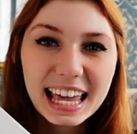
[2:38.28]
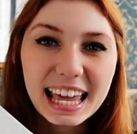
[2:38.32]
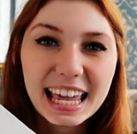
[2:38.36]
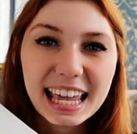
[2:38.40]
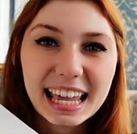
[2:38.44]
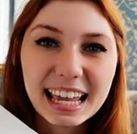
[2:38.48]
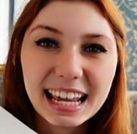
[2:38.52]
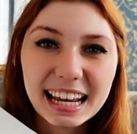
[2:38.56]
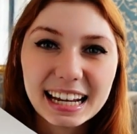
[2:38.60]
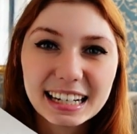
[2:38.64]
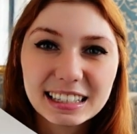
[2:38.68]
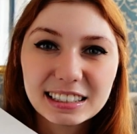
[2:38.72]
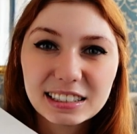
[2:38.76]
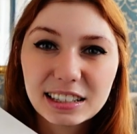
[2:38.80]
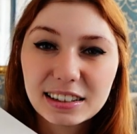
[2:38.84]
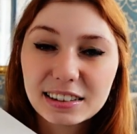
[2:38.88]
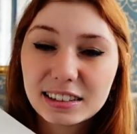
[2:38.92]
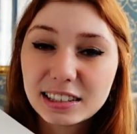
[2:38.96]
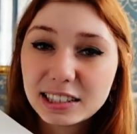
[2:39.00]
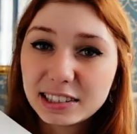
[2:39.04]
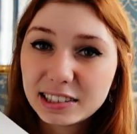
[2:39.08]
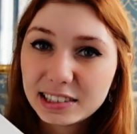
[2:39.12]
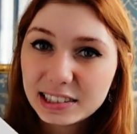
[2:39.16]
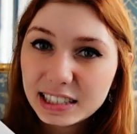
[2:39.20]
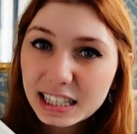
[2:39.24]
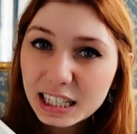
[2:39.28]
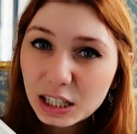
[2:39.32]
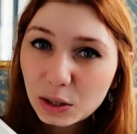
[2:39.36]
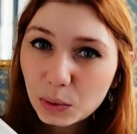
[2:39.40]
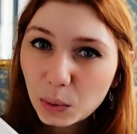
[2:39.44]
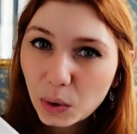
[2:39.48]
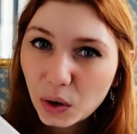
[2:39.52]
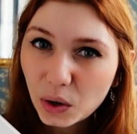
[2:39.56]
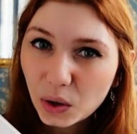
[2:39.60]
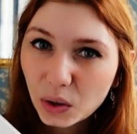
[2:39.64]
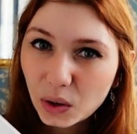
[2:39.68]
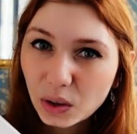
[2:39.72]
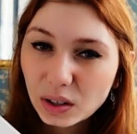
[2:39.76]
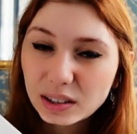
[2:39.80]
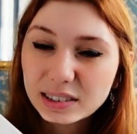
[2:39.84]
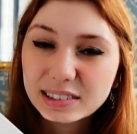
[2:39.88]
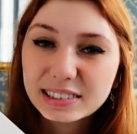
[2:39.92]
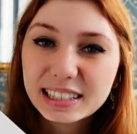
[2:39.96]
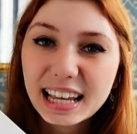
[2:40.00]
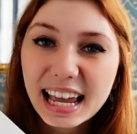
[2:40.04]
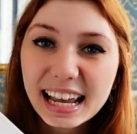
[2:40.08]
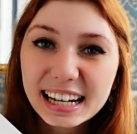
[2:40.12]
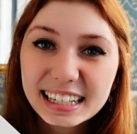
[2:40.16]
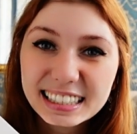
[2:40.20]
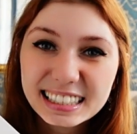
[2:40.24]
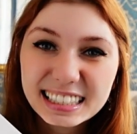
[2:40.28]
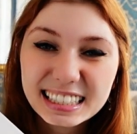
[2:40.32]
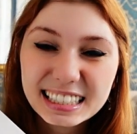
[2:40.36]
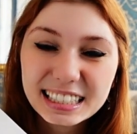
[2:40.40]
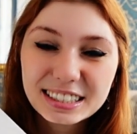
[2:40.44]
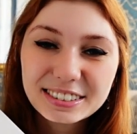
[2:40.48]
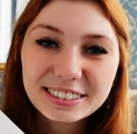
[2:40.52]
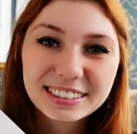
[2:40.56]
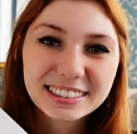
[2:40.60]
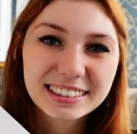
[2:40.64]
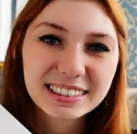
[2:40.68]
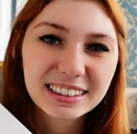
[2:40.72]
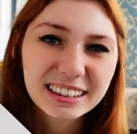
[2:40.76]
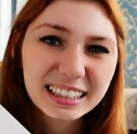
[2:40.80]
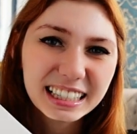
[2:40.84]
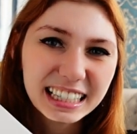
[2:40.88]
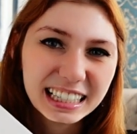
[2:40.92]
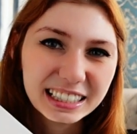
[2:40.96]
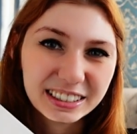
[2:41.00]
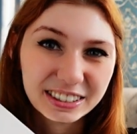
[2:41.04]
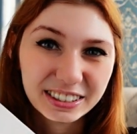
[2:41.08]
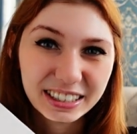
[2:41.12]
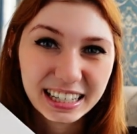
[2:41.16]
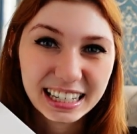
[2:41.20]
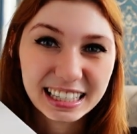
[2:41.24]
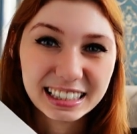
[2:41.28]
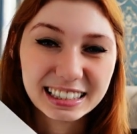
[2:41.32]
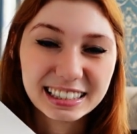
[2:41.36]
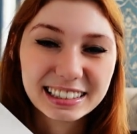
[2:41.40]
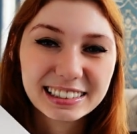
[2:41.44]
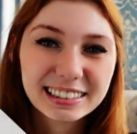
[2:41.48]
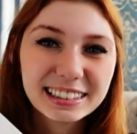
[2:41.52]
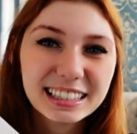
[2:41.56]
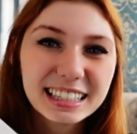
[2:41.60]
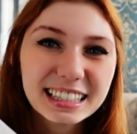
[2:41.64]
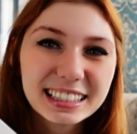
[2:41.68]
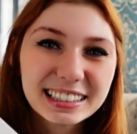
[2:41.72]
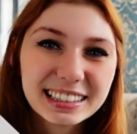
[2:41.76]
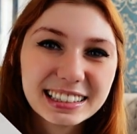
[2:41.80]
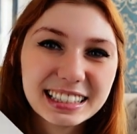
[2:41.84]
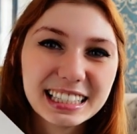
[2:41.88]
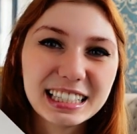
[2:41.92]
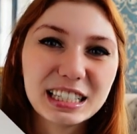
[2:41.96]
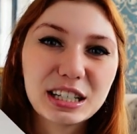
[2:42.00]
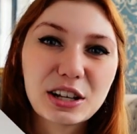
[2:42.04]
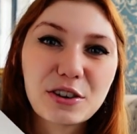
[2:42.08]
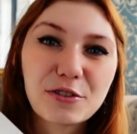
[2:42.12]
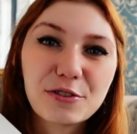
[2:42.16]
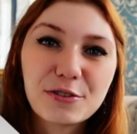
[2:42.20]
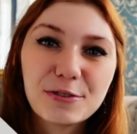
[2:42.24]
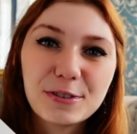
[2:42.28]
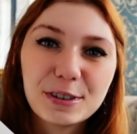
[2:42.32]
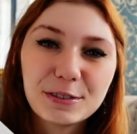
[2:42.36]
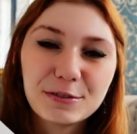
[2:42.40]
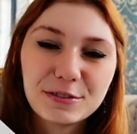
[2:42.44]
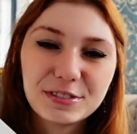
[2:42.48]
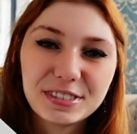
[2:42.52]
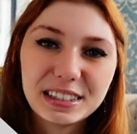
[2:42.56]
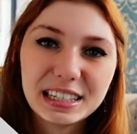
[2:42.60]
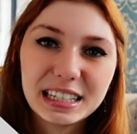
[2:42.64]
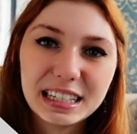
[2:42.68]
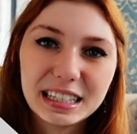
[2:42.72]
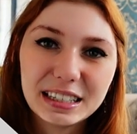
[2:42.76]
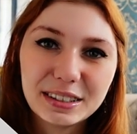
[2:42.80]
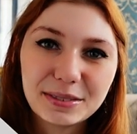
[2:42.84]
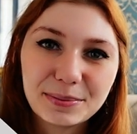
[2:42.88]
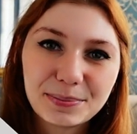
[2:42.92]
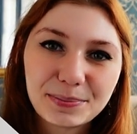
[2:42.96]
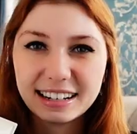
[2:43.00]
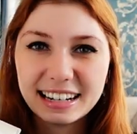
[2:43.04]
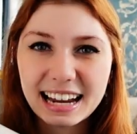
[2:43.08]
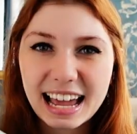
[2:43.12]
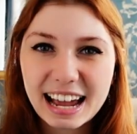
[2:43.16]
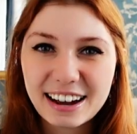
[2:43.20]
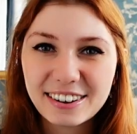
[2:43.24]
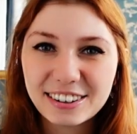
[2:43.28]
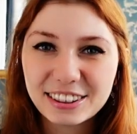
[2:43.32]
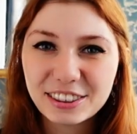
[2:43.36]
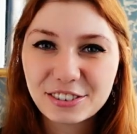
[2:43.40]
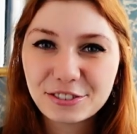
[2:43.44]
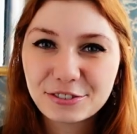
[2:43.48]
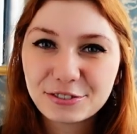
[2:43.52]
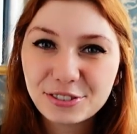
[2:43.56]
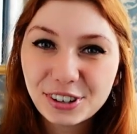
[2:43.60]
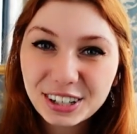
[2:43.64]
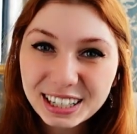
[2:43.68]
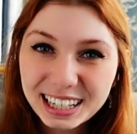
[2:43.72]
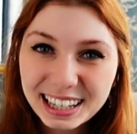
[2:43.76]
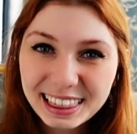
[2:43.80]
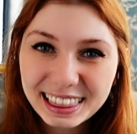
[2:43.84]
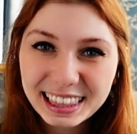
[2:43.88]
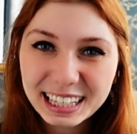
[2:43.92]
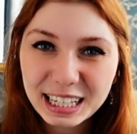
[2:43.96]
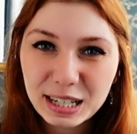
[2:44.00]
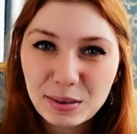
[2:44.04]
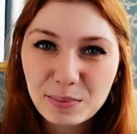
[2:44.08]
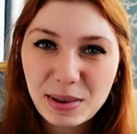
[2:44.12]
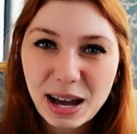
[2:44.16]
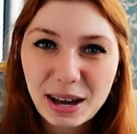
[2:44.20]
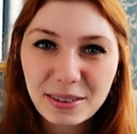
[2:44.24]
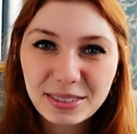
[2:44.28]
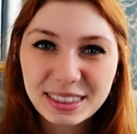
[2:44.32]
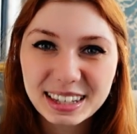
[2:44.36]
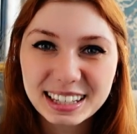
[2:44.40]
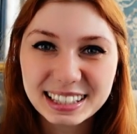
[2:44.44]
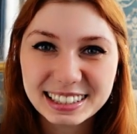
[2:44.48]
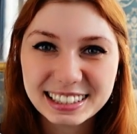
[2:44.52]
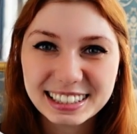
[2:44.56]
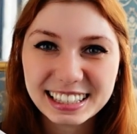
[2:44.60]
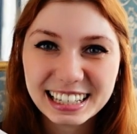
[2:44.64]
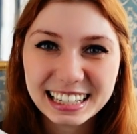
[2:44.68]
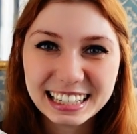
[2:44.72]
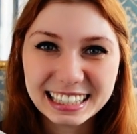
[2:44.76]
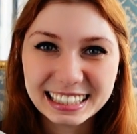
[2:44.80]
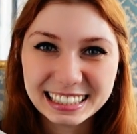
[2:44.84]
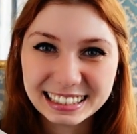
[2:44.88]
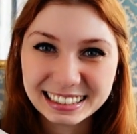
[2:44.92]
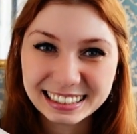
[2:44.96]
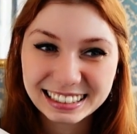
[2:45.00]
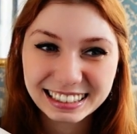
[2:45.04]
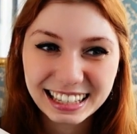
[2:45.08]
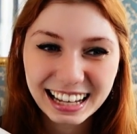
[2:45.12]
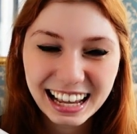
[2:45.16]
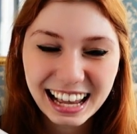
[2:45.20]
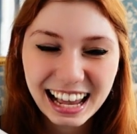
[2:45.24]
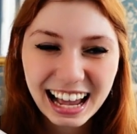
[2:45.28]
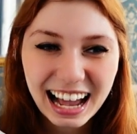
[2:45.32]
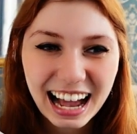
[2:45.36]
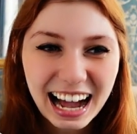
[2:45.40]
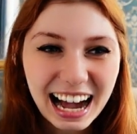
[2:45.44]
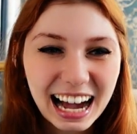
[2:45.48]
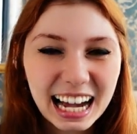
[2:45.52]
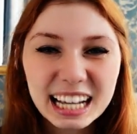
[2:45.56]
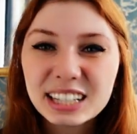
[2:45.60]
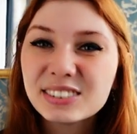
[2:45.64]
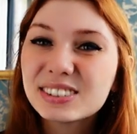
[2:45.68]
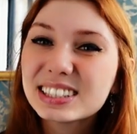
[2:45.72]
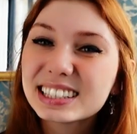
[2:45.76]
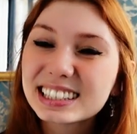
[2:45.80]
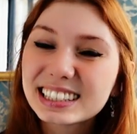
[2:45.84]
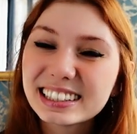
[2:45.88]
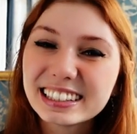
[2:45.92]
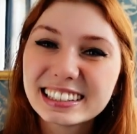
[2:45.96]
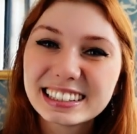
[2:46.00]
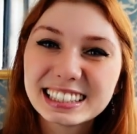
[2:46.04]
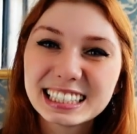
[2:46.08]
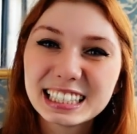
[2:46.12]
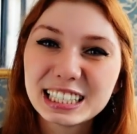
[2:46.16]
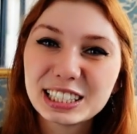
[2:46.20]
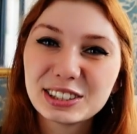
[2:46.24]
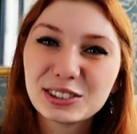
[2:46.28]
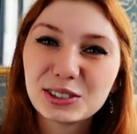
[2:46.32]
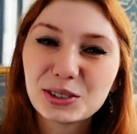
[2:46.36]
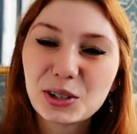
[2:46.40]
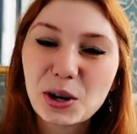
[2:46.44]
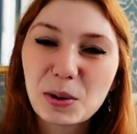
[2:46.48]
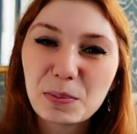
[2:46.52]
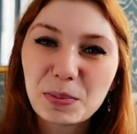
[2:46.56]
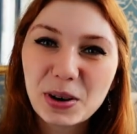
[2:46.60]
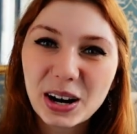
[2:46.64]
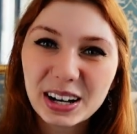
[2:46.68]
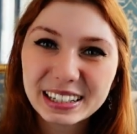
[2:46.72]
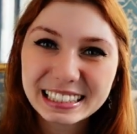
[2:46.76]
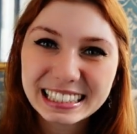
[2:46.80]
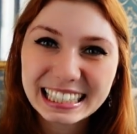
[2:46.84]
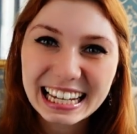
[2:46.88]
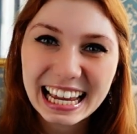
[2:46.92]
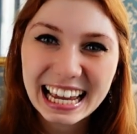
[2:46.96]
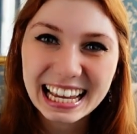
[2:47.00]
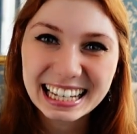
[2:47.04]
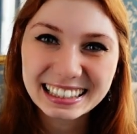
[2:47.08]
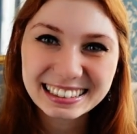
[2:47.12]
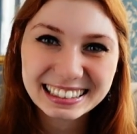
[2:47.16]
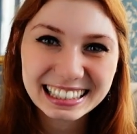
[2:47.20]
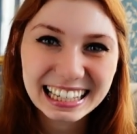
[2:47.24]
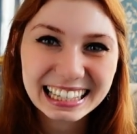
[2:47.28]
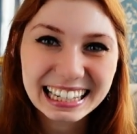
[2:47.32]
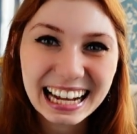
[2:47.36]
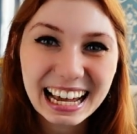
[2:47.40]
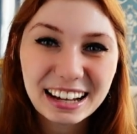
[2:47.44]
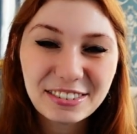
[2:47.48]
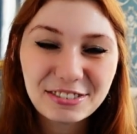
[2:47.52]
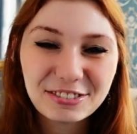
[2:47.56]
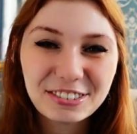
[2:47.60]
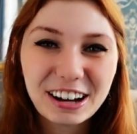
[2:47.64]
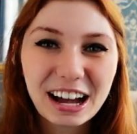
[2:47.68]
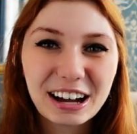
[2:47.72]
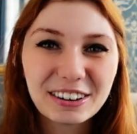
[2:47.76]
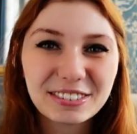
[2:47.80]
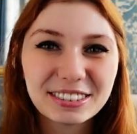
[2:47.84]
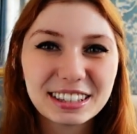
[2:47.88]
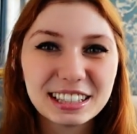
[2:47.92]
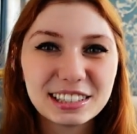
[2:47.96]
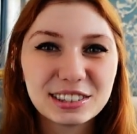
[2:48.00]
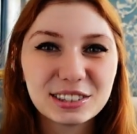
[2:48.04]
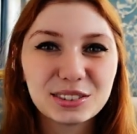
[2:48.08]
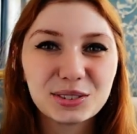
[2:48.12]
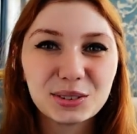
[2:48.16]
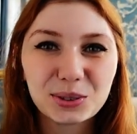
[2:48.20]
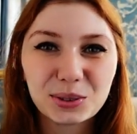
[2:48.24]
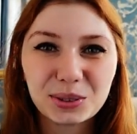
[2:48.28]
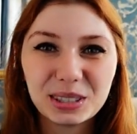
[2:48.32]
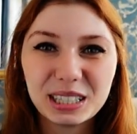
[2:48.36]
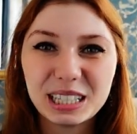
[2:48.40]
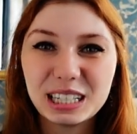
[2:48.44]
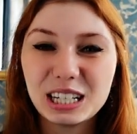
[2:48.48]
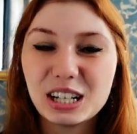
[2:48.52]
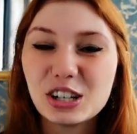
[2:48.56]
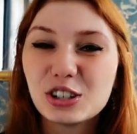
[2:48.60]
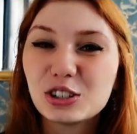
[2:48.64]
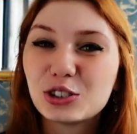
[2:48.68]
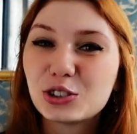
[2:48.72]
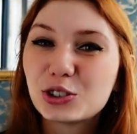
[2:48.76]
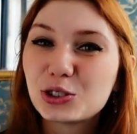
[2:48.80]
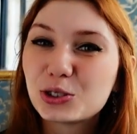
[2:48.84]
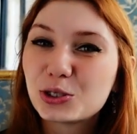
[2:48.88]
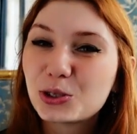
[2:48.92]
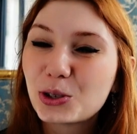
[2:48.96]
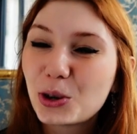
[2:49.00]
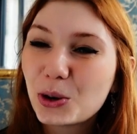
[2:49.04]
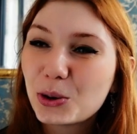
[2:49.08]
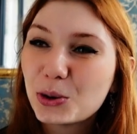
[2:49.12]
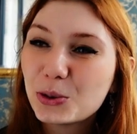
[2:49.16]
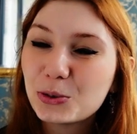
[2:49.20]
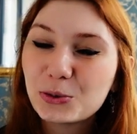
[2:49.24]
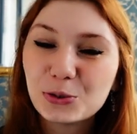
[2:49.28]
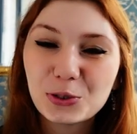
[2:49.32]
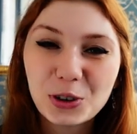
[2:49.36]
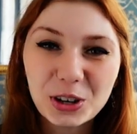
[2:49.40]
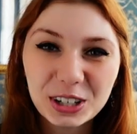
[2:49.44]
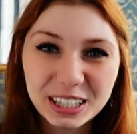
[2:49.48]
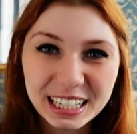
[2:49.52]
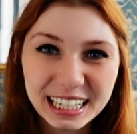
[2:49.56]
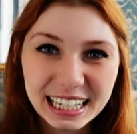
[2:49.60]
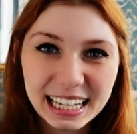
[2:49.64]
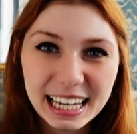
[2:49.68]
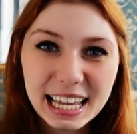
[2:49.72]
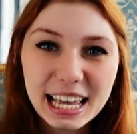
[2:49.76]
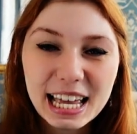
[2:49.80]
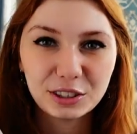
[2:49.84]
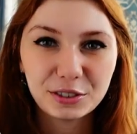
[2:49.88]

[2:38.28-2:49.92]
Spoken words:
and the sequel 10 years later in 1615. Now, the funny thing about this is I was listening to a podcast and I found this story so funny.